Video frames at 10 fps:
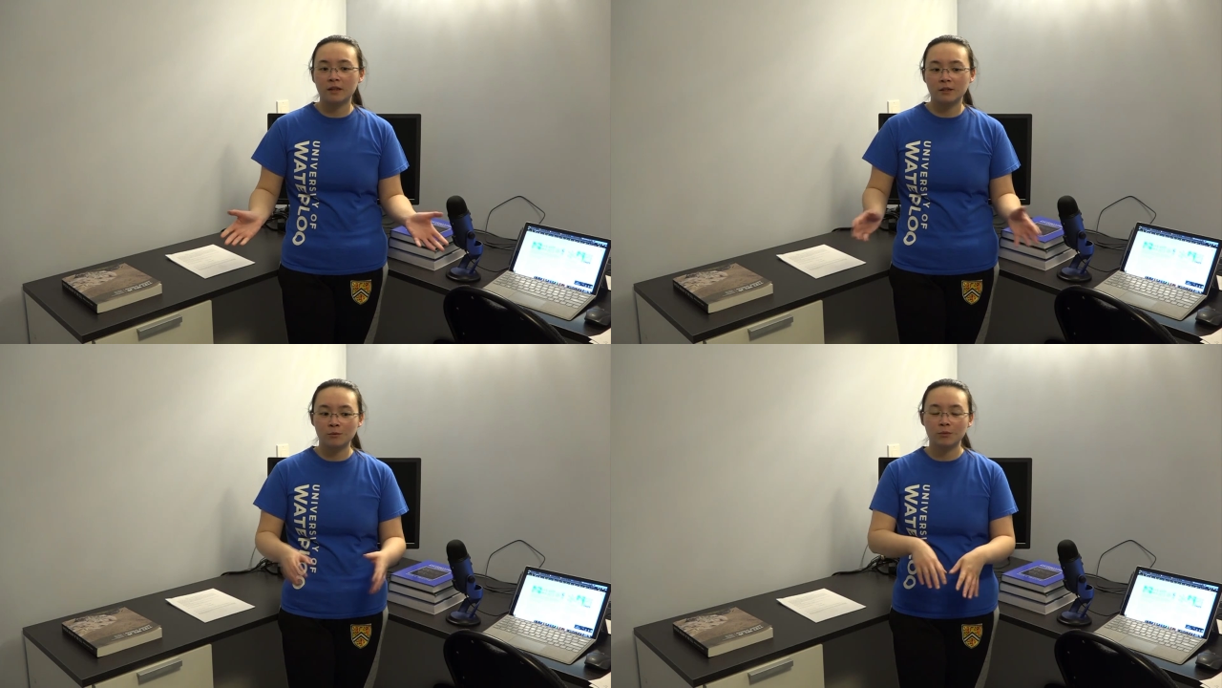
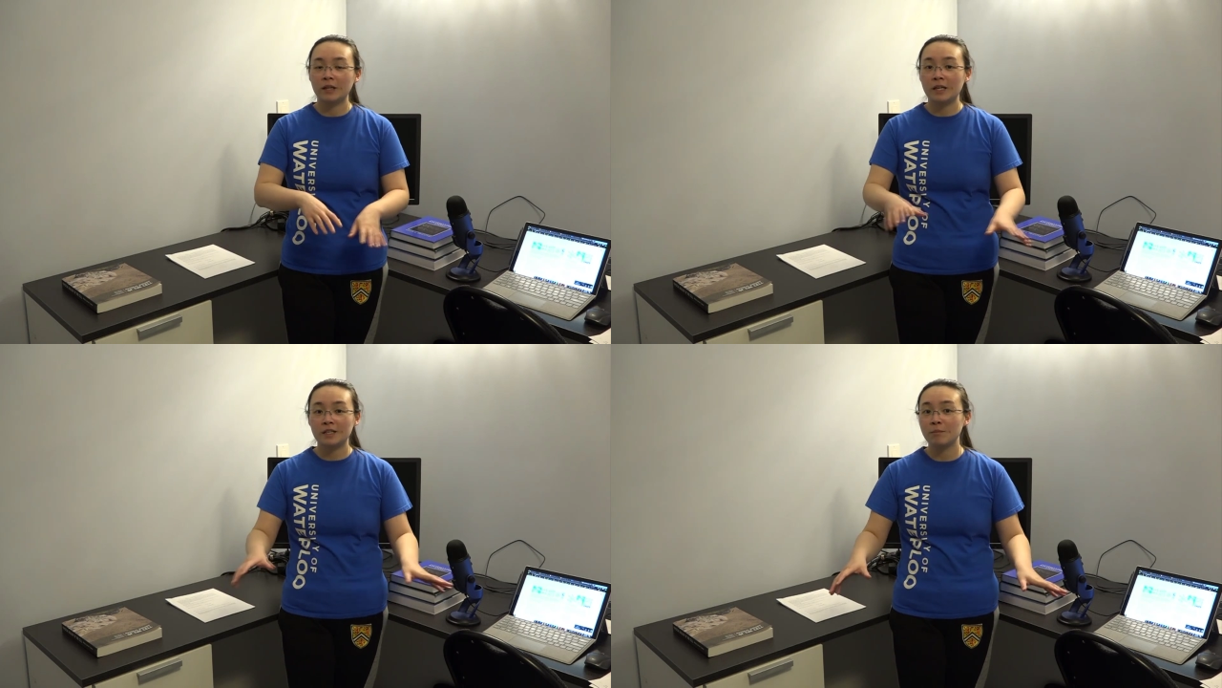that's
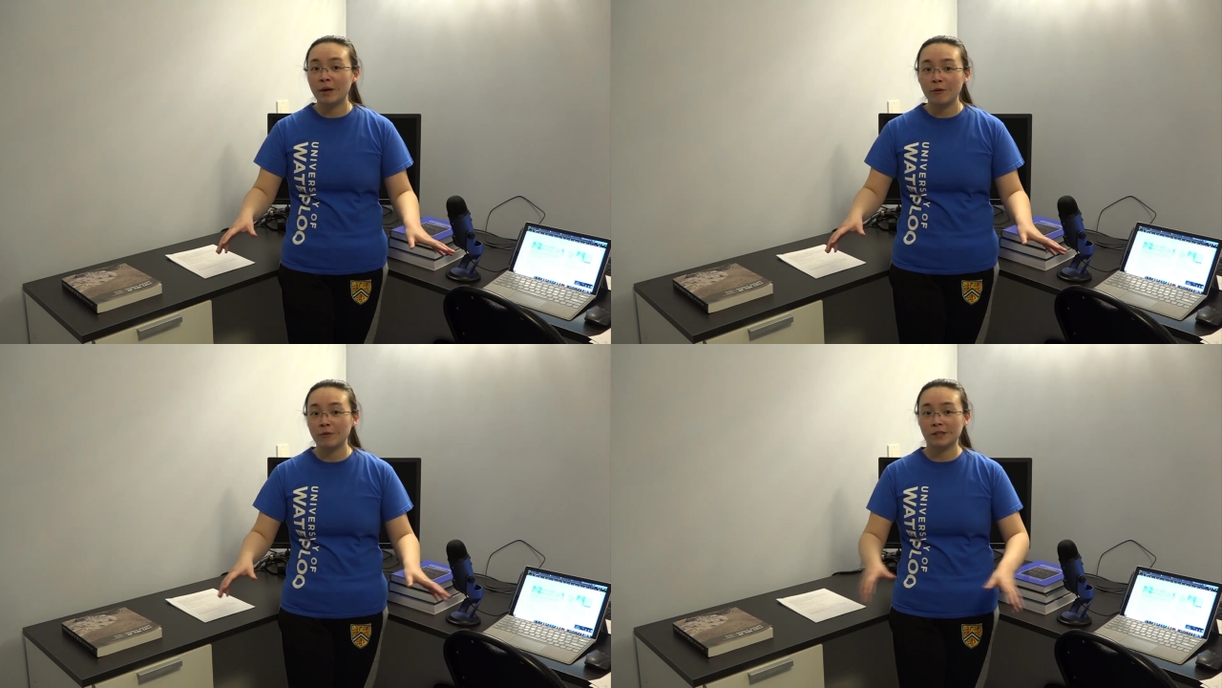related to
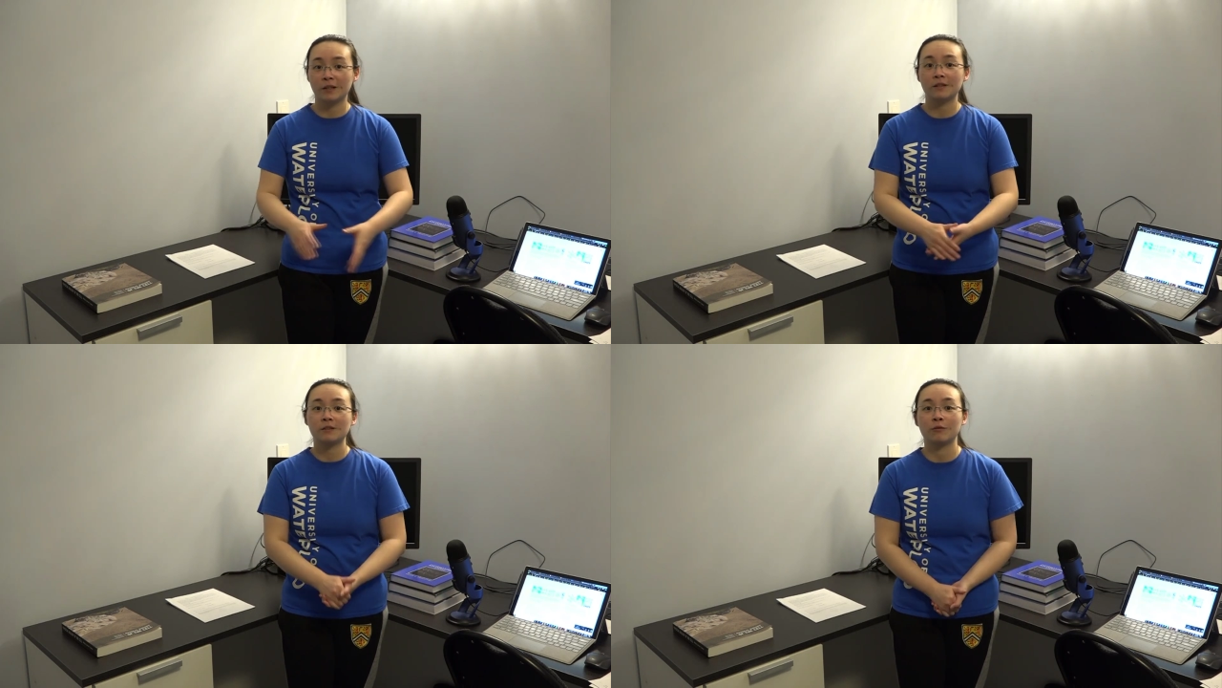
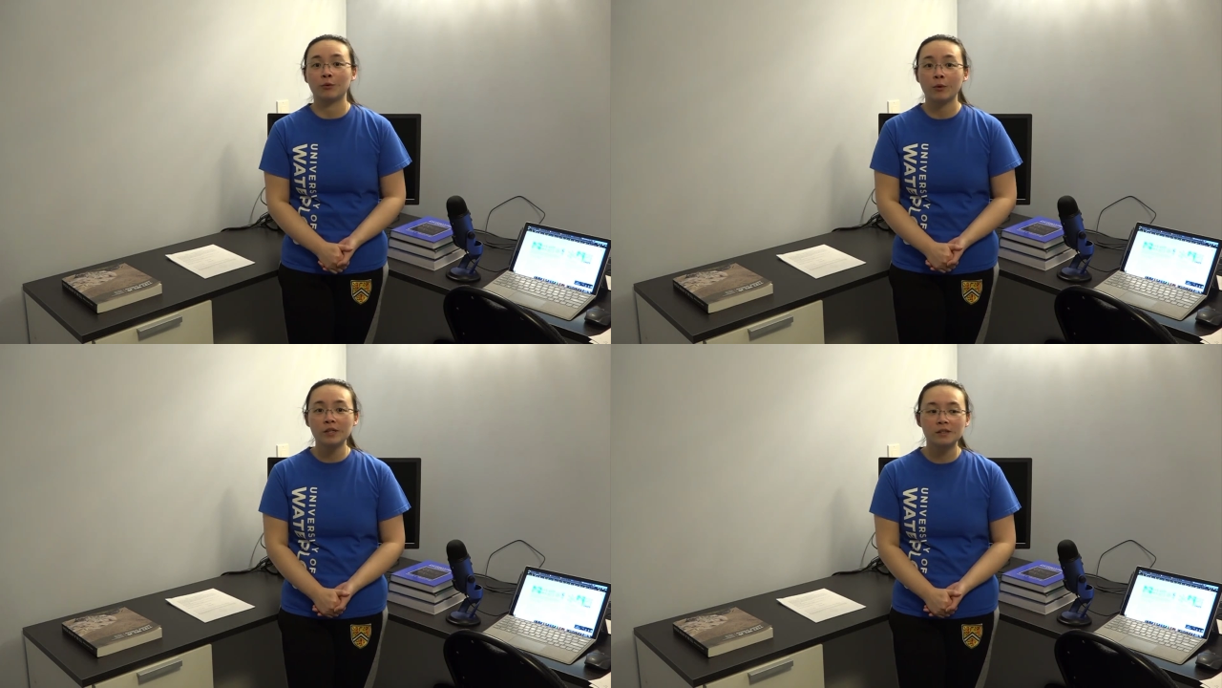biophysics, of
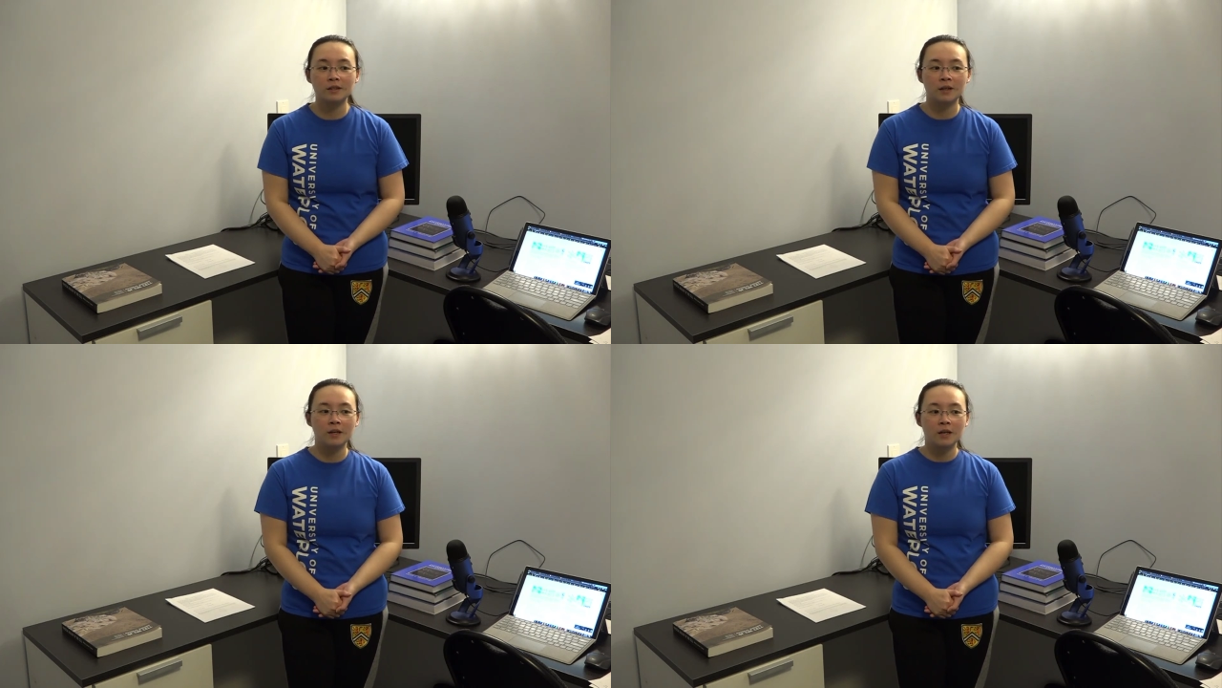
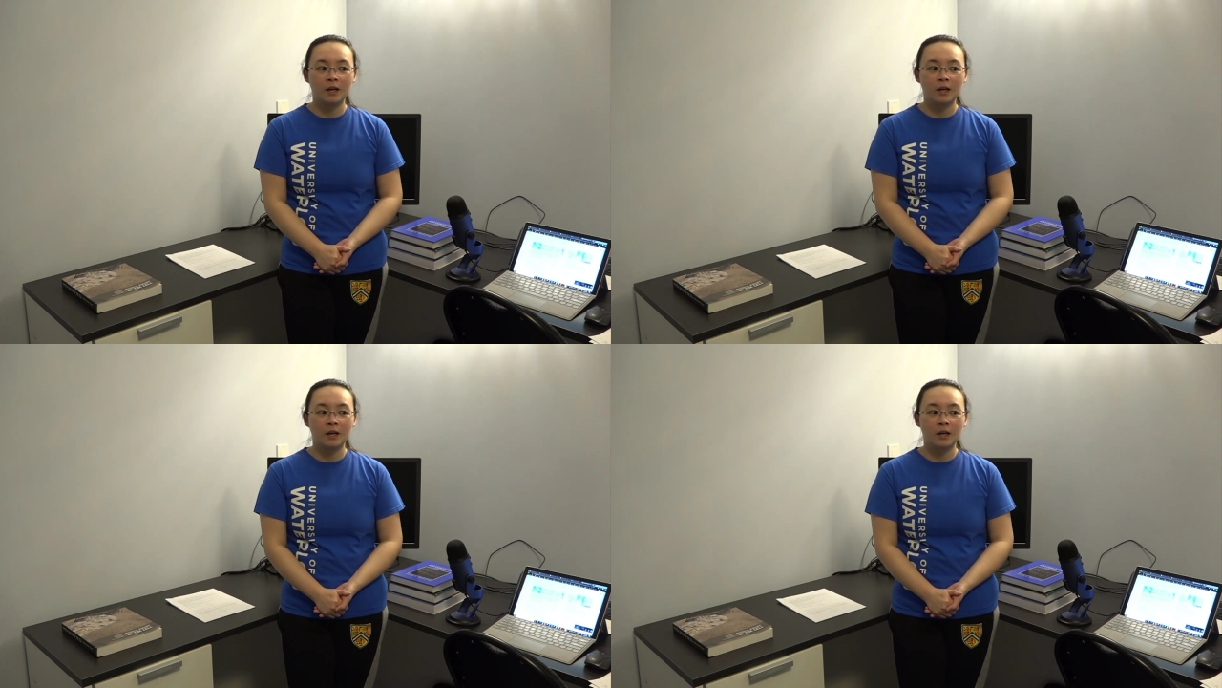course,